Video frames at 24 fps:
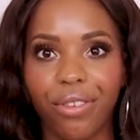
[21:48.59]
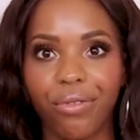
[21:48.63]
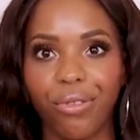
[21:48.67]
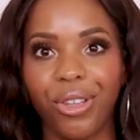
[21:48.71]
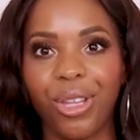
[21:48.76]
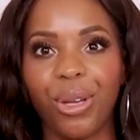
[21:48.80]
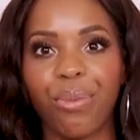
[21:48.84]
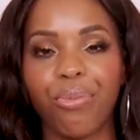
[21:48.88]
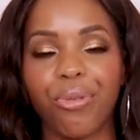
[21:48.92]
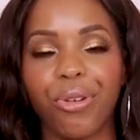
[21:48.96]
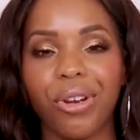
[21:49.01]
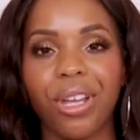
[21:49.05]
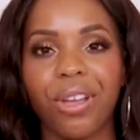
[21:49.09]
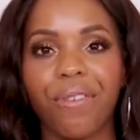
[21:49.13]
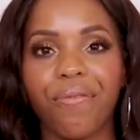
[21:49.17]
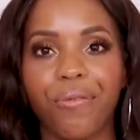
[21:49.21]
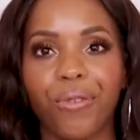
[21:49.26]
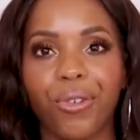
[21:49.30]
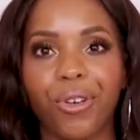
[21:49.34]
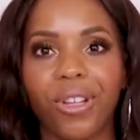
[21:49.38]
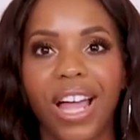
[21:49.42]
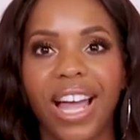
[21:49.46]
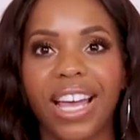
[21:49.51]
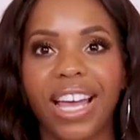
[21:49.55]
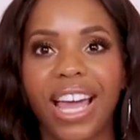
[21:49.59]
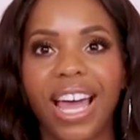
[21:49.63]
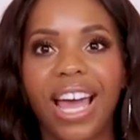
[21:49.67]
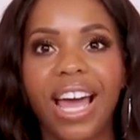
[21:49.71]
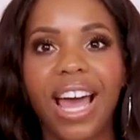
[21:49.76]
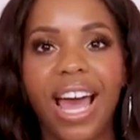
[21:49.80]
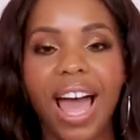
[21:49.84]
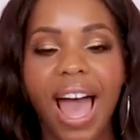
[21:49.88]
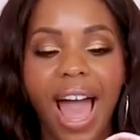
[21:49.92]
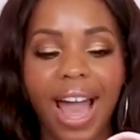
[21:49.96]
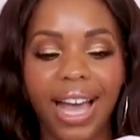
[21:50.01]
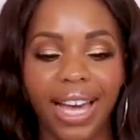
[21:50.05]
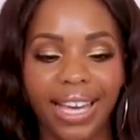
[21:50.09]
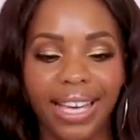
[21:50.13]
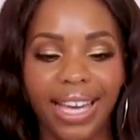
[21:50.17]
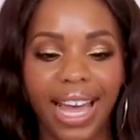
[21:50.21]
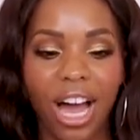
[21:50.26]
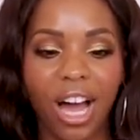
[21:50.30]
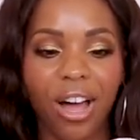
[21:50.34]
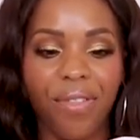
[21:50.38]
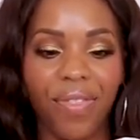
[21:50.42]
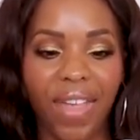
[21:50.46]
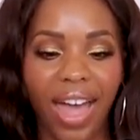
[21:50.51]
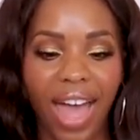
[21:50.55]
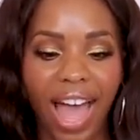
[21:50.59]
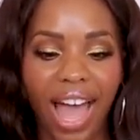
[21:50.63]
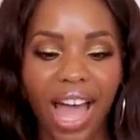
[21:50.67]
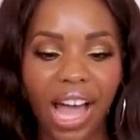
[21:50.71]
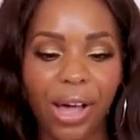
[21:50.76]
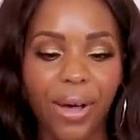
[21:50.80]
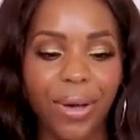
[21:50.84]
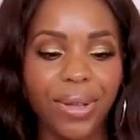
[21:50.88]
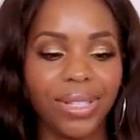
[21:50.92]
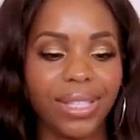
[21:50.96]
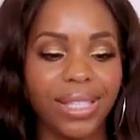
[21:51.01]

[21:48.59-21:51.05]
really pretty for like hanging out in the house.